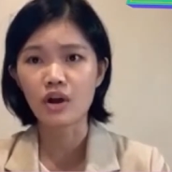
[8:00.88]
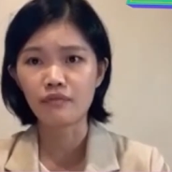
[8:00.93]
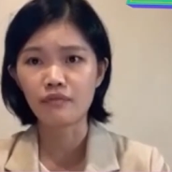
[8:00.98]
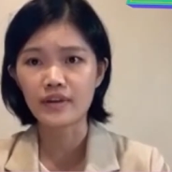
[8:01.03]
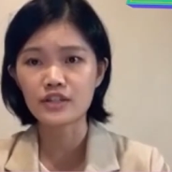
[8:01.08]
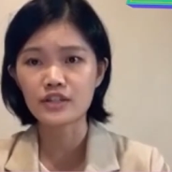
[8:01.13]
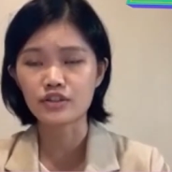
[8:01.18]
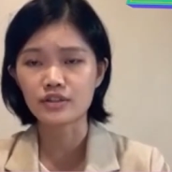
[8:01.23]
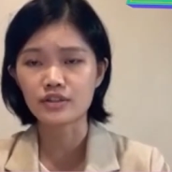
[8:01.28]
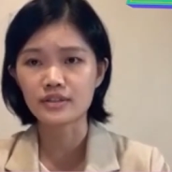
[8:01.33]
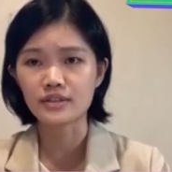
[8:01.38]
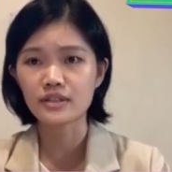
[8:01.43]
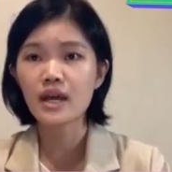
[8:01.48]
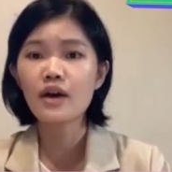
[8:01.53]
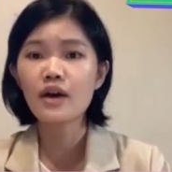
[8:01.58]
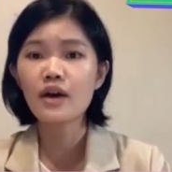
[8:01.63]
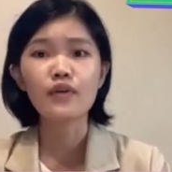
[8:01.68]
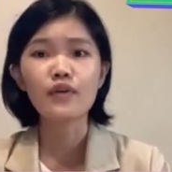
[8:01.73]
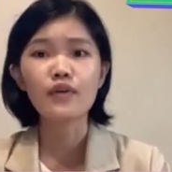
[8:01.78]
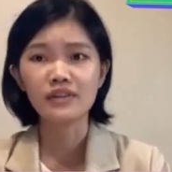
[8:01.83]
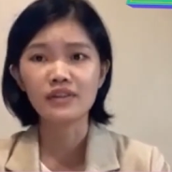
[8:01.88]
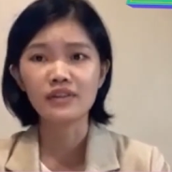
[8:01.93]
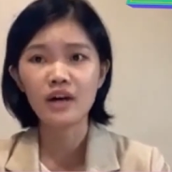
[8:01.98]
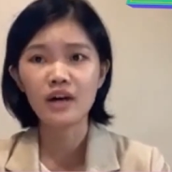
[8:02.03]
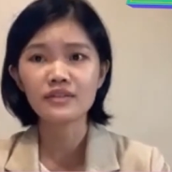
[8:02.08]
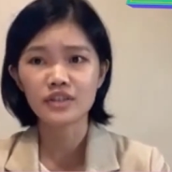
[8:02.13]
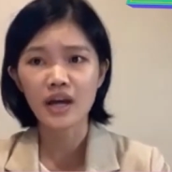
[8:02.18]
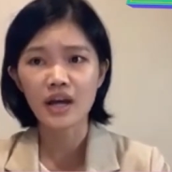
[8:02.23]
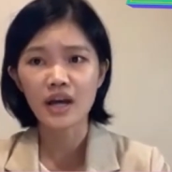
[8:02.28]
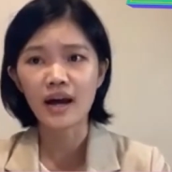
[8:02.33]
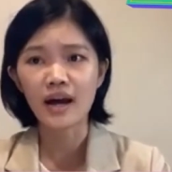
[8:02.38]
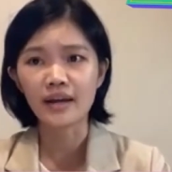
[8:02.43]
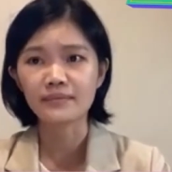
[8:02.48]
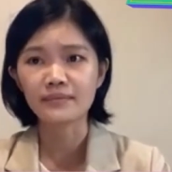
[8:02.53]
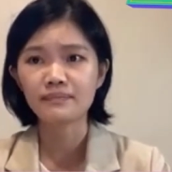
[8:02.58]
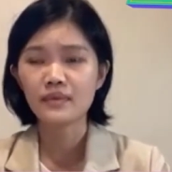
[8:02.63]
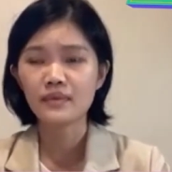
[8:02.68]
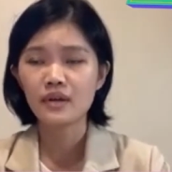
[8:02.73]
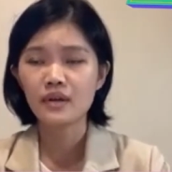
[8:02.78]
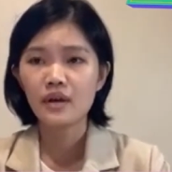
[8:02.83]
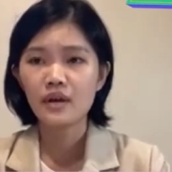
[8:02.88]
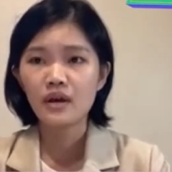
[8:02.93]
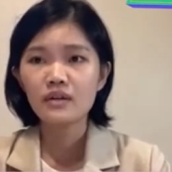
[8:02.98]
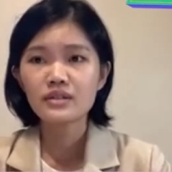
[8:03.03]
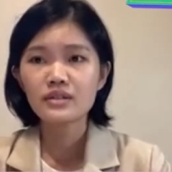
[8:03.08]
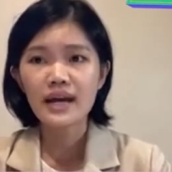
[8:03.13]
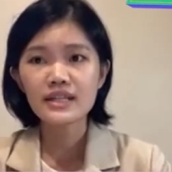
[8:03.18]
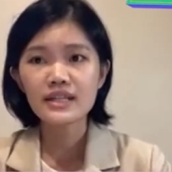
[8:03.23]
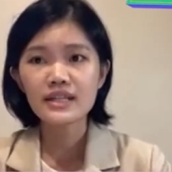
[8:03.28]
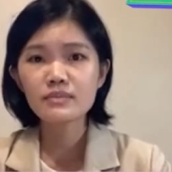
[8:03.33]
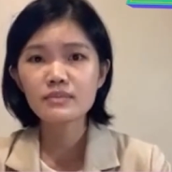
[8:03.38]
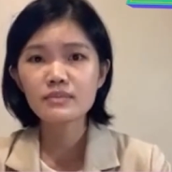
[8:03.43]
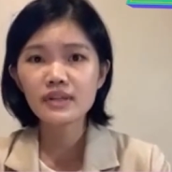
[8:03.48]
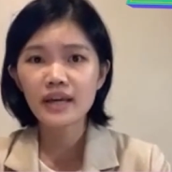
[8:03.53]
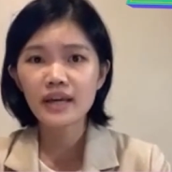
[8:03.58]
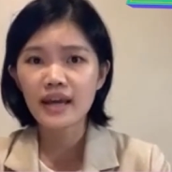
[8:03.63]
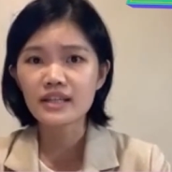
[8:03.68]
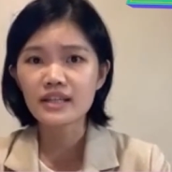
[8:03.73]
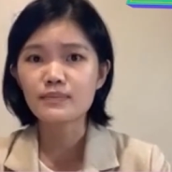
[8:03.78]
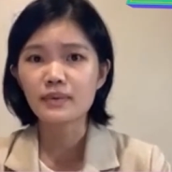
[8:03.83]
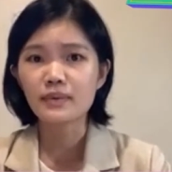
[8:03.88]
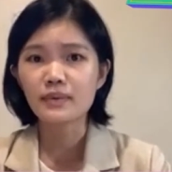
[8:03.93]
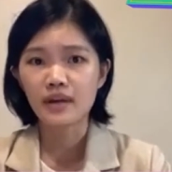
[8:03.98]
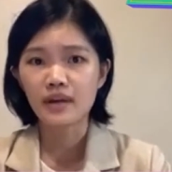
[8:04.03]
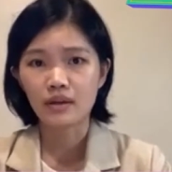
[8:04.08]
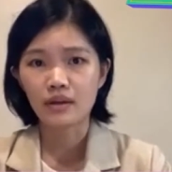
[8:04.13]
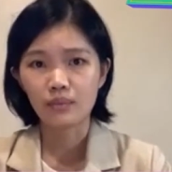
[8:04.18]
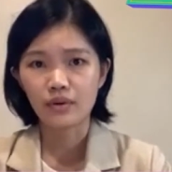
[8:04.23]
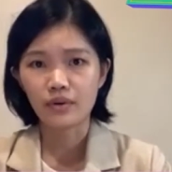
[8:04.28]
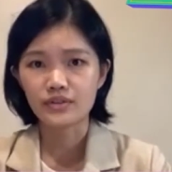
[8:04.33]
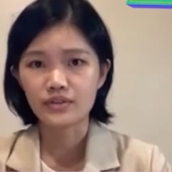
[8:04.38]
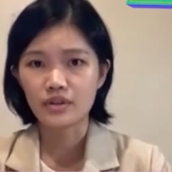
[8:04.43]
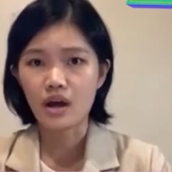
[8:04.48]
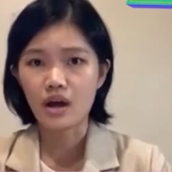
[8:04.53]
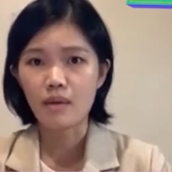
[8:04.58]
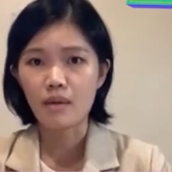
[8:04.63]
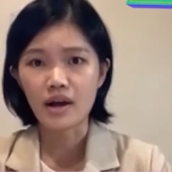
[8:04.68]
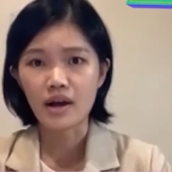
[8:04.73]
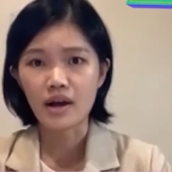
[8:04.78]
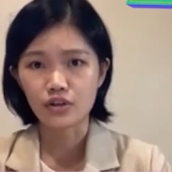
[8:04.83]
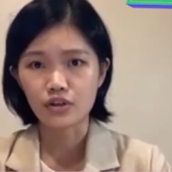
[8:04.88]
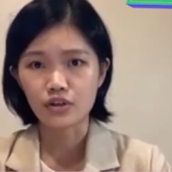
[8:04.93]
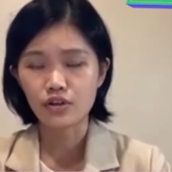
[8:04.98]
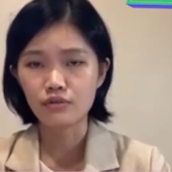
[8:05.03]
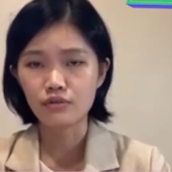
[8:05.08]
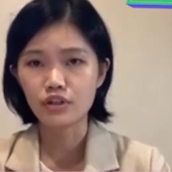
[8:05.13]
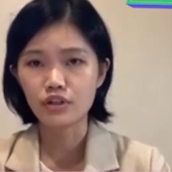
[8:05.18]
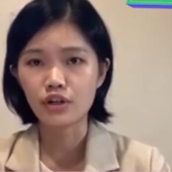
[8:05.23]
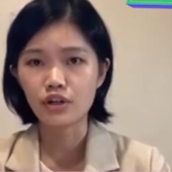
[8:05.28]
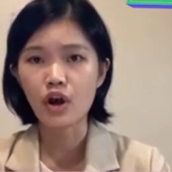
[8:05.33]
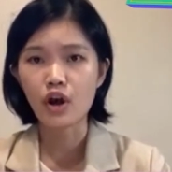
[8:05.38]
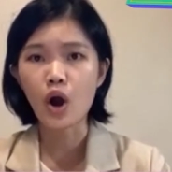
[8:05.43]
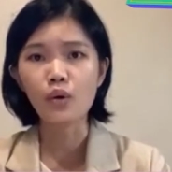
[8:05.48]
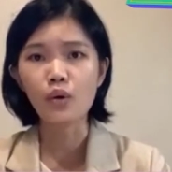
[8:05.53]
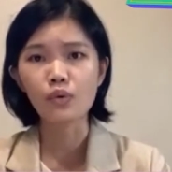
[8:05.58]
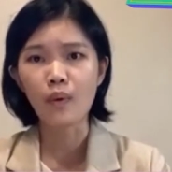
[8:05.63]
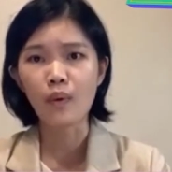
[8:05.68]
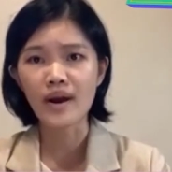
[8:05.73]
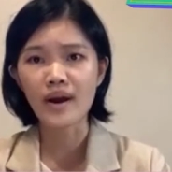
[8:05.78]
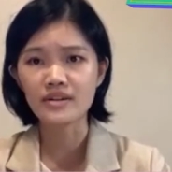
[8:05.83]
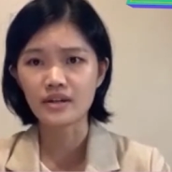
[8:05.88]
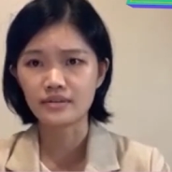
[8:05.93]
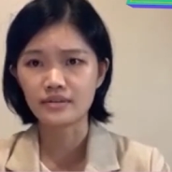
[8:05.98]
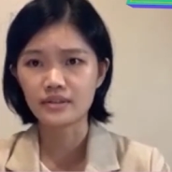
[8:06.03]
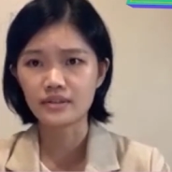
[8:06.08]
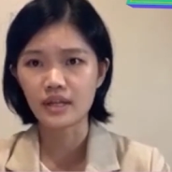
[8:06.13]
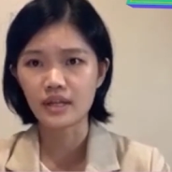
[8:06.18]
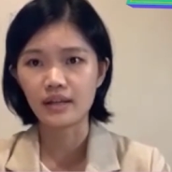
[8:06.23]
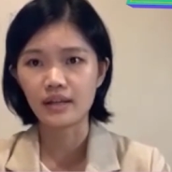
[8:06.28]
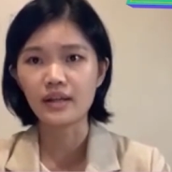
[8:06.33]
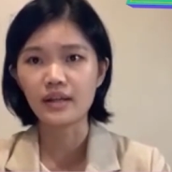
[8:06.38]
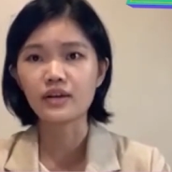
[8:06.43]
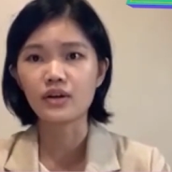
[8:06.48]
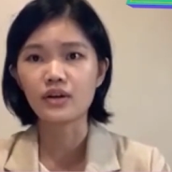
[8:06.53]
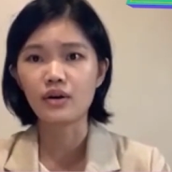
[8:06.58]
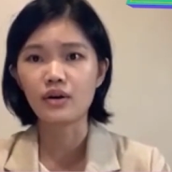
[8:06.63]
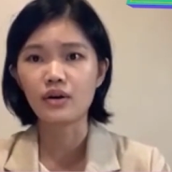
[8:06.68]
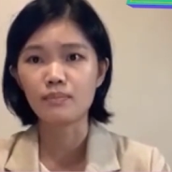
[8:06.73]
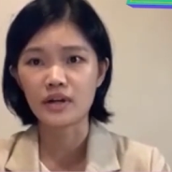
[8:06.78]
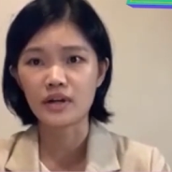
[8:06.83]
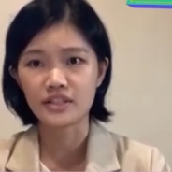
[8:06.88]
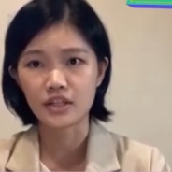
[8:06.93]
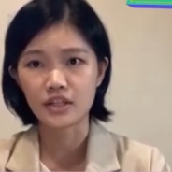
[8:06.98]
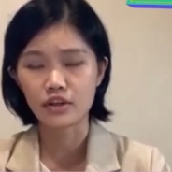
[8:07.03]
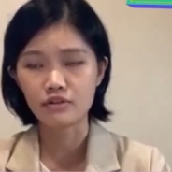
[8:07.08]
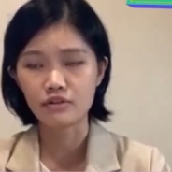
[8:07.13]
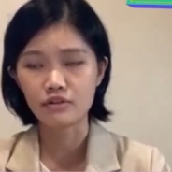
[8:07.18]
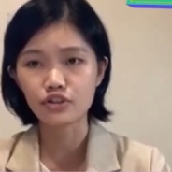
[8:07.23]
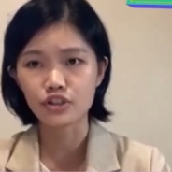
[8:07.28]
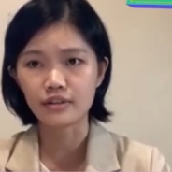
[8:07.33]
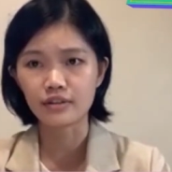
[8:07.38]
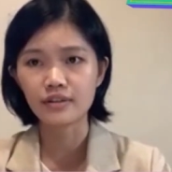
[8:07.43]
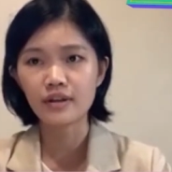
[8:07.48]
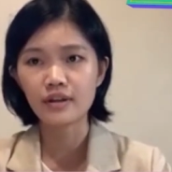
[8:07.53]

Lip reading: officials for a long time. Tai Ji Men case began with a prosecutor Ho Kuan-ren's illegal persecution